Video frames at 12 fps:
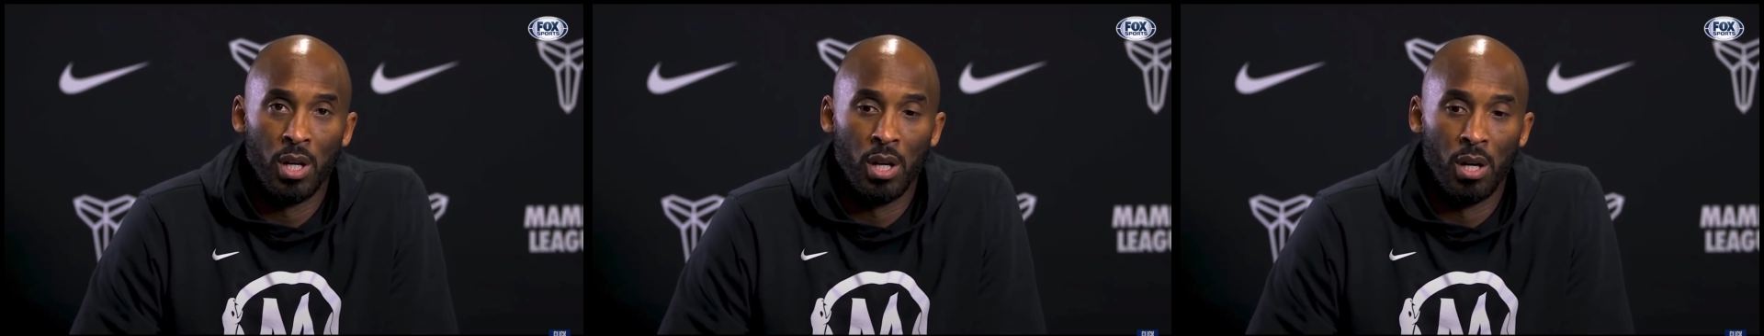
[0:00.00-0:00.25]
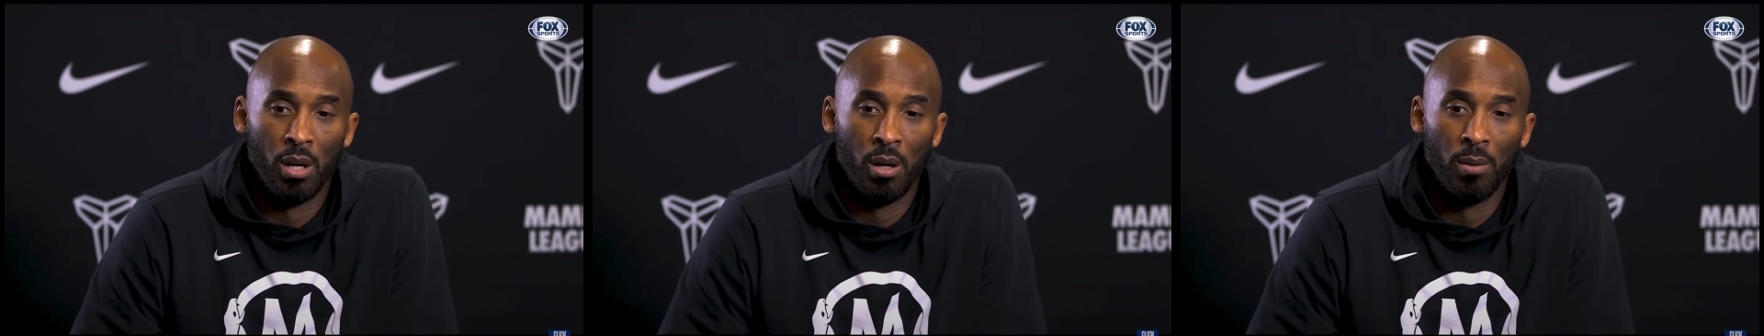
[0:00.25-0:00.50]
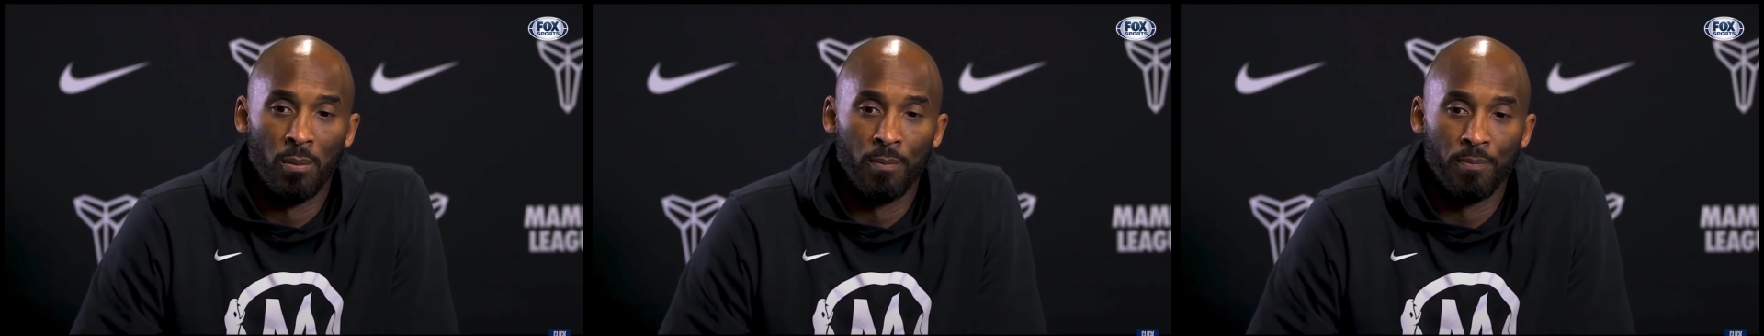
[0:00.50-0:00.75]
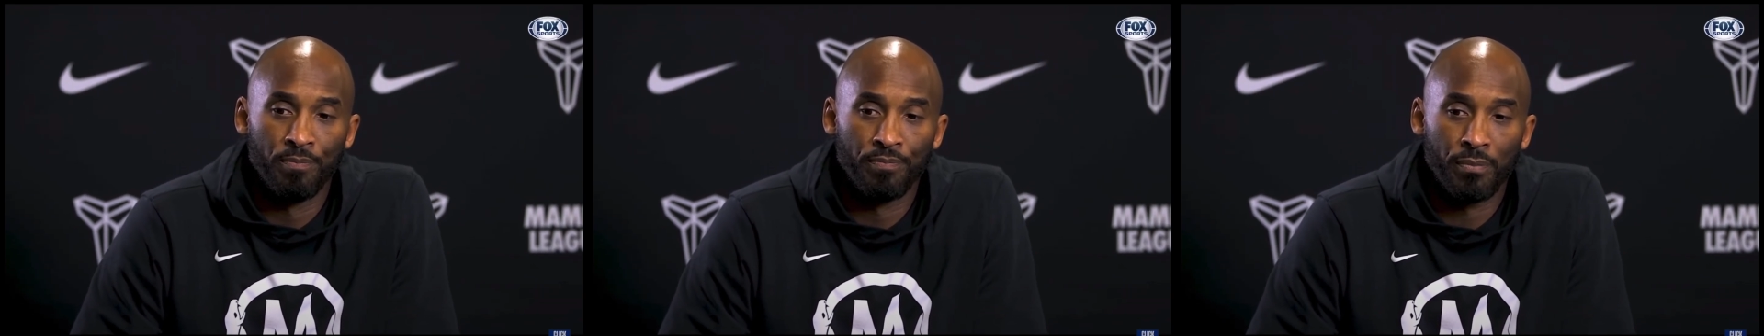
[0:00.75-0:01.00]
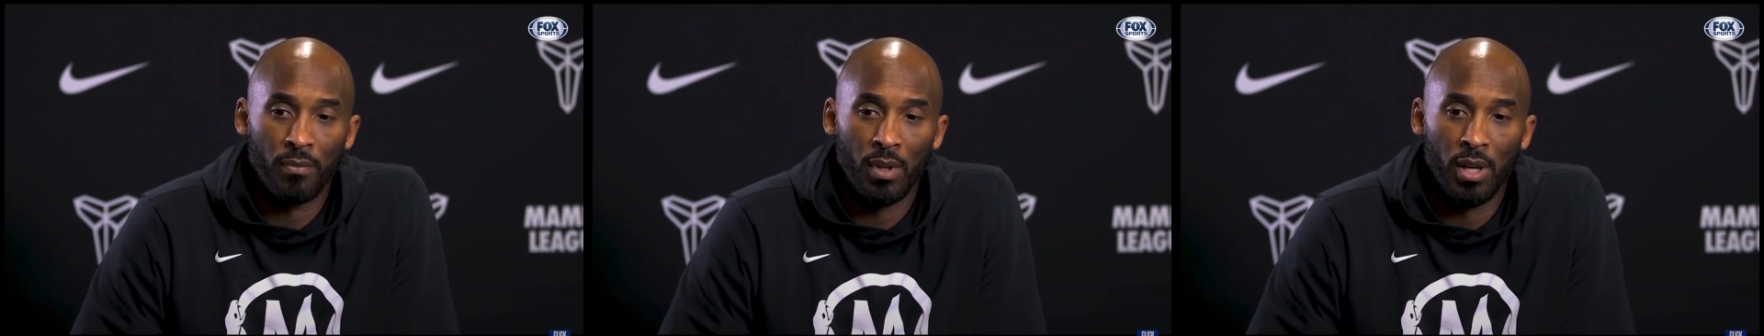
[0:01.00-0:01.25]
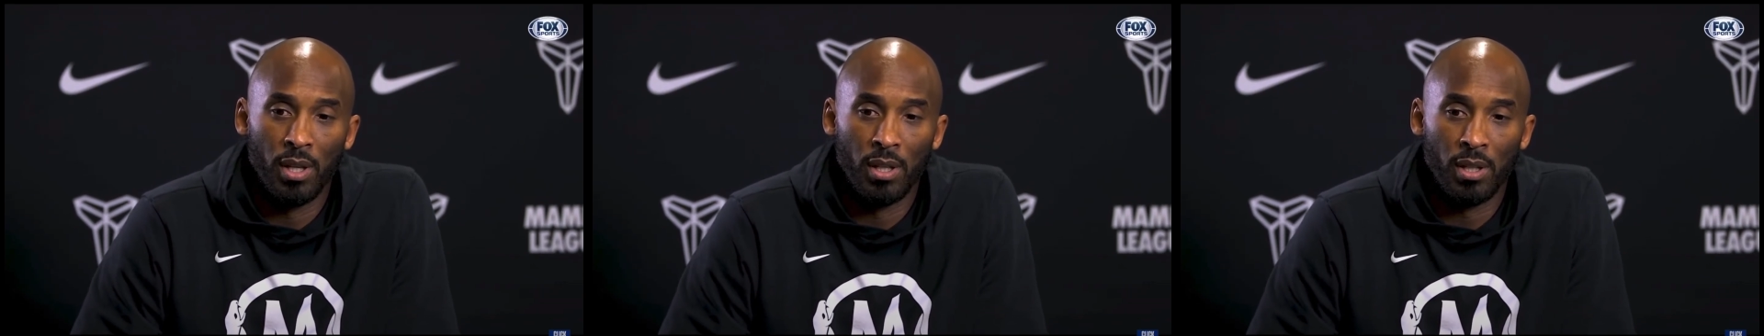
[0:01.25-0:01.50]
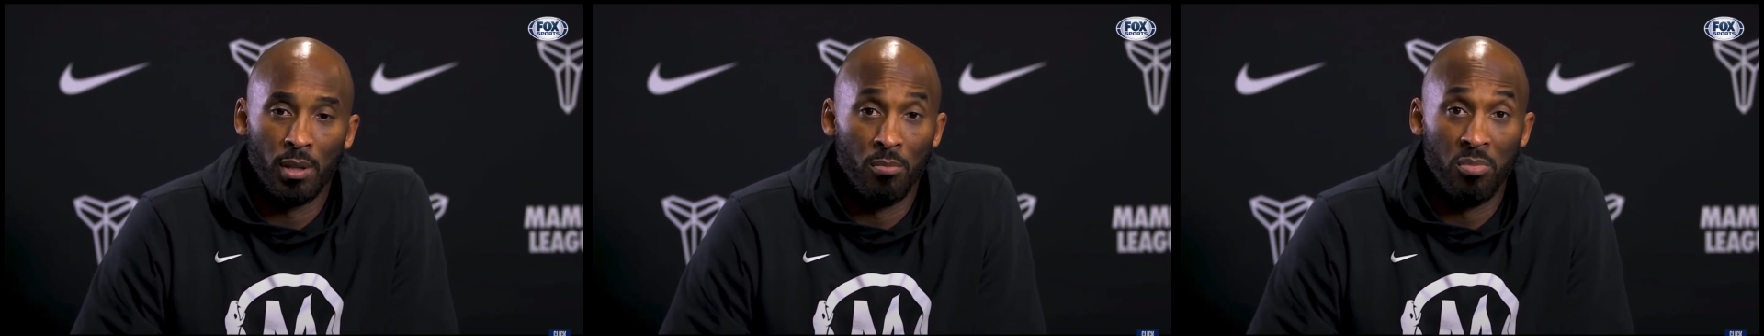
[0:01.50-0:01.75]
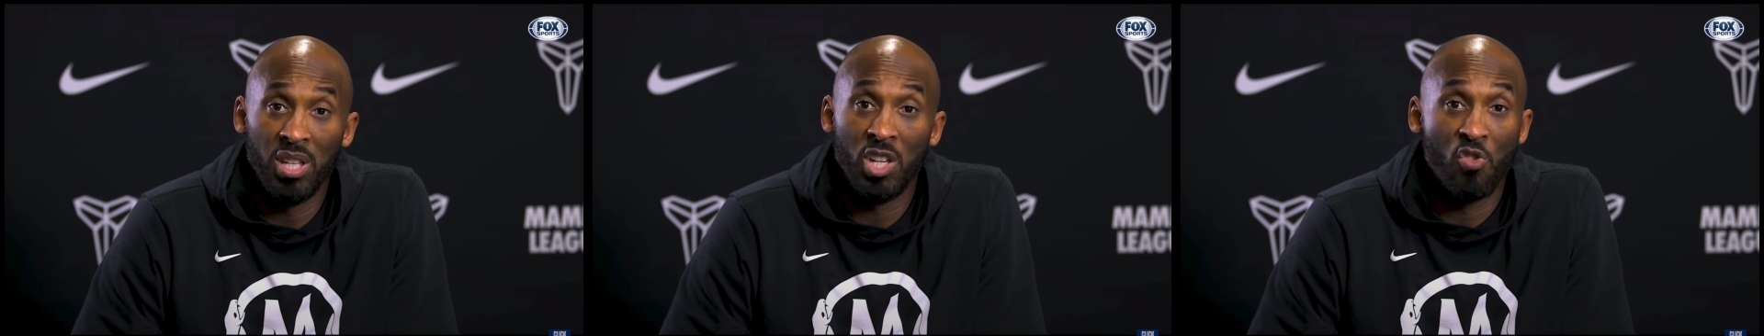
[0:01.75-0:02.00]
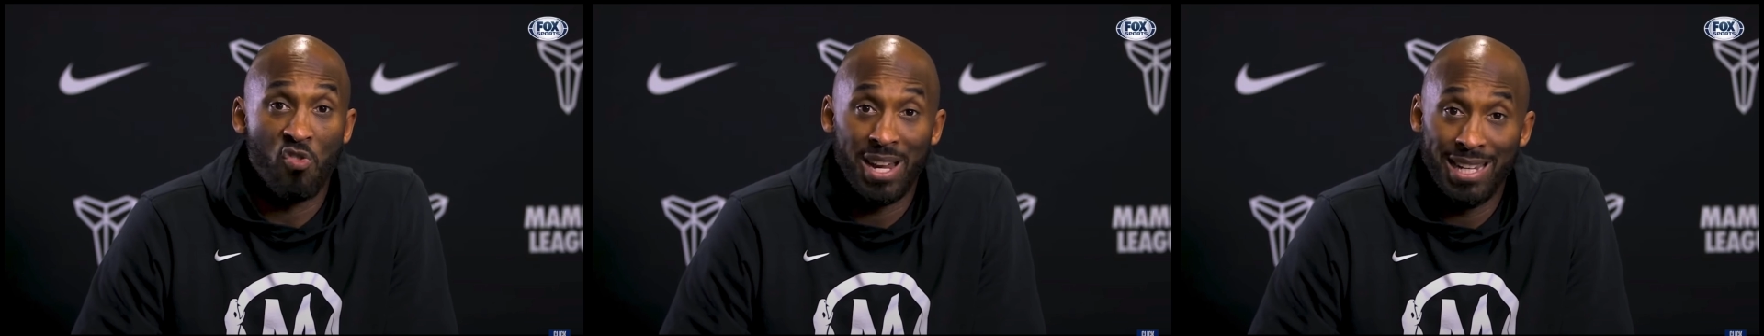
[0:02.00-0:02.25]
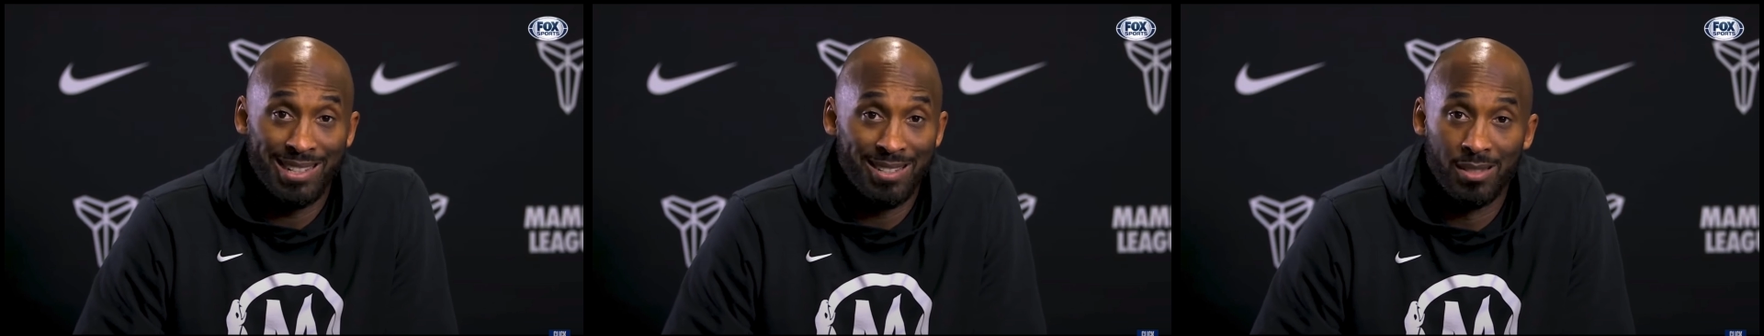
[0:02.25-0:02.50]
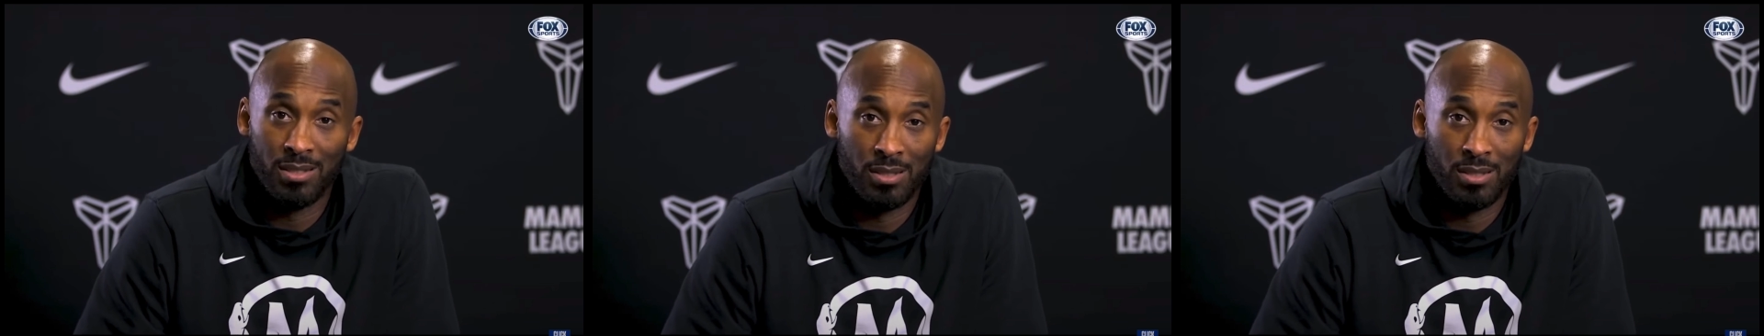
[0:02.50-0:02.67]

and can be great